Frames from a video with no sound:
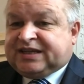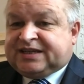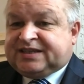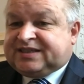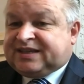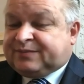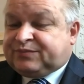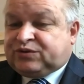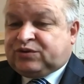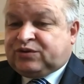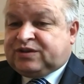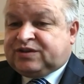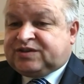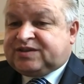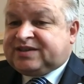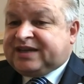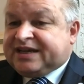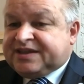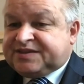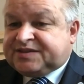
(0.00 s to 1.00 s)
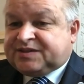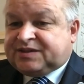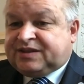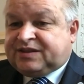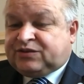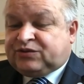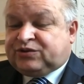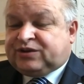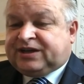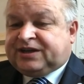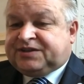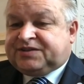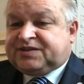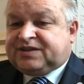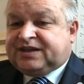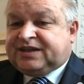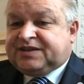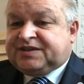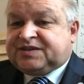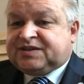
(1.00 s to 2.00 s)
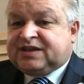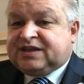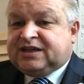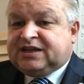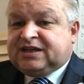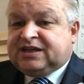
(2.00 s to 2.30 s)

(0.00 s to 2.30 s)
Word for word: That is up to the states in the United States.